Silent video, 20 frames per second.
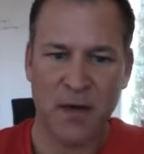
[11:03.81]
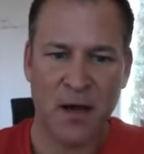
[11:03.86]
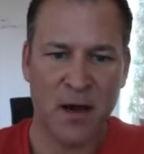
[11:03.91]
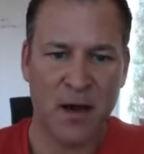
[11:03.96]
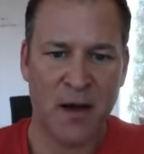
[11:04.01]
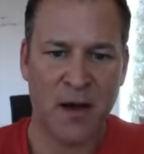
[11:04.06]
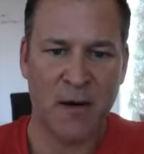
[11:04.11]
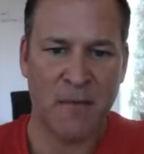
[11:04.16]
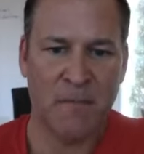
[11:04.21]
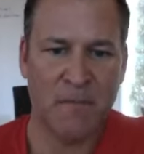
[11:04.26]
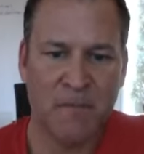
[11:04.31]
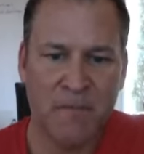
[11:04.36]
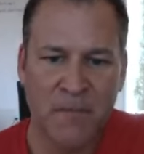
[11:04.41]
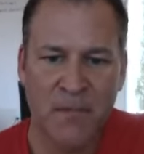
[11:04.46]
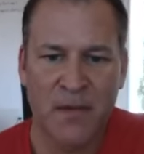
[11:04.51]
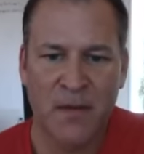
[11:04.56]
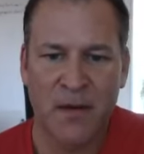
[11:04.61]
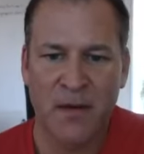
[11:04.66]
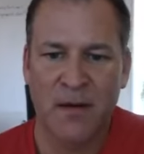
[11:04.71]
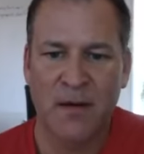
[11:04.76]
I'm
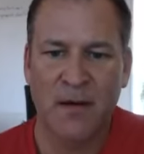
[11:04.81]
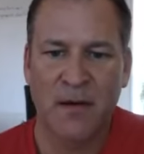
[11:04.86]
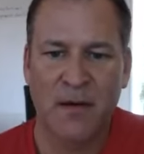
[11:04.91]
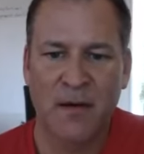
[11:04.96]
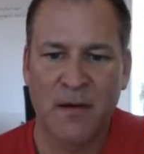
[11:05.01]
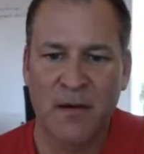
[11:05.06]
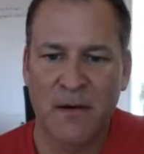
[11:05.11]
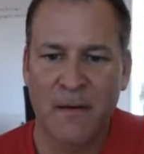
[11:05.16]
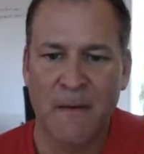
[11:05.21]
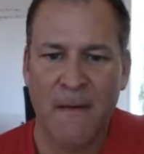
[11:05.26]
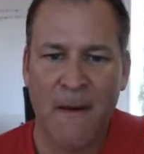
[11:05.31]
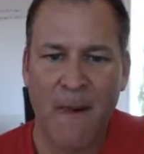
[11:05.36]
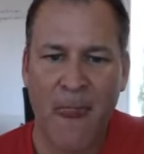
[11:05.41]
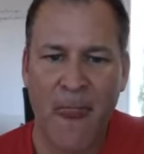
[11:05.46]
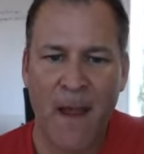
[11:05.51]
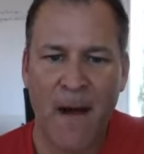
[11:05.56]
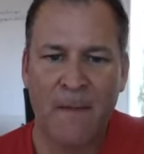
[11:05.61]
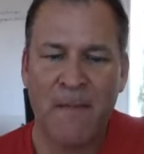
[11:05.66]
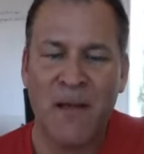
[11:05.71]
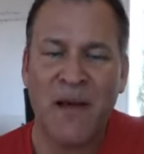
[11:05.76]

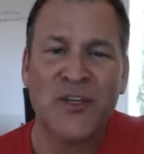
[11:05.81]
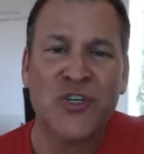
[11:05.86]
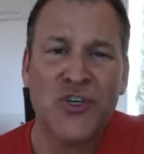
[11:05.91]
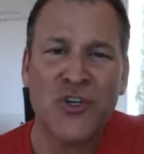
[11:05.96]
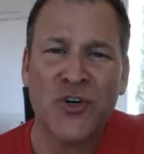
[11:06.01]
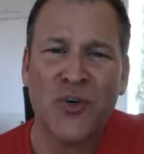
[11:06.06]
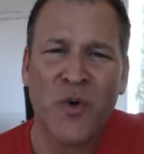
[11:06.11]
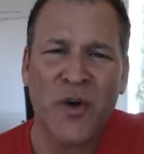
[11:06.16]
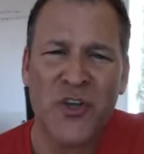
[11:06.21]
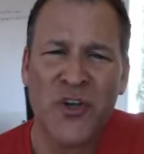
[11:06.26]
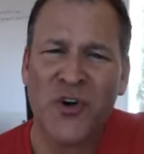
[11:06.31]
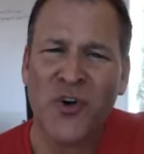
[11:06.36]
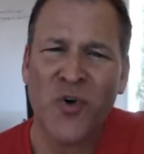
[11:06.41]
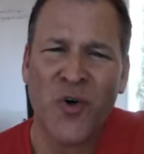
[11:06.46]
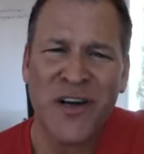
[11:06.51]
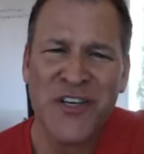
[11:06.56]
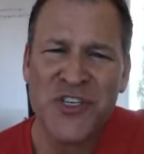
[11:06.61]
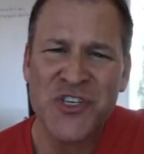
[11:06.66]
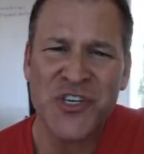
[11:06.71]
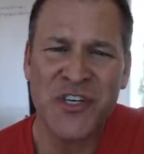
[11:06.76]
not sure what your
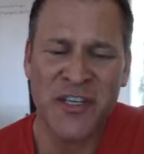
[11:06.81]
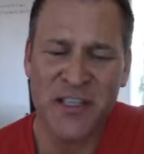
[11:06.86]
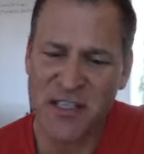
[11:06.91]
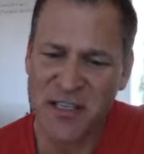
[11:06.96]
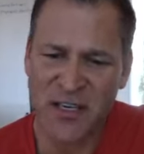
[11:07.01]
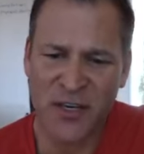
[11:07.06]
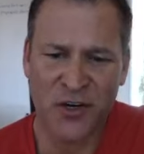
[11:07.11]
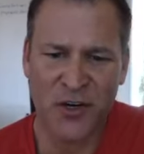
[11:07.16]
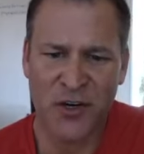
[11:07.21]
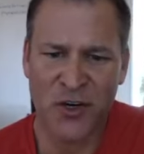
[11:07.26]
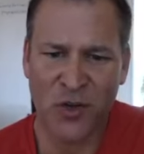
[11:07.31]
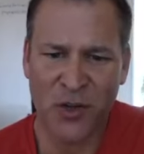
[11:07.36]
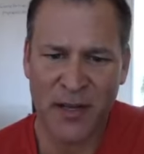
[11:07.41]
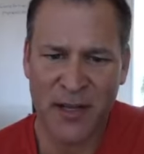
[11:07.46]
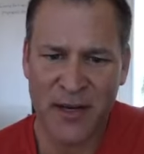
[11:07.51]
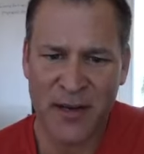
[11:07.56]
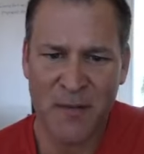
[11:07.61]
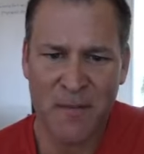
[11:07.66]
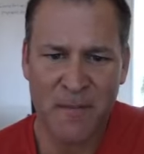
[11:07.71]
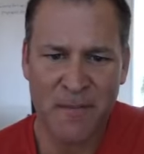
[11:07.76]
question is here,
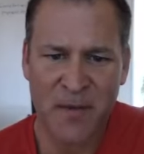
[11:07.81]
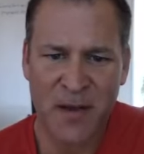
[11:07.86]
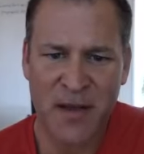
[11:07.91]
Yolindi,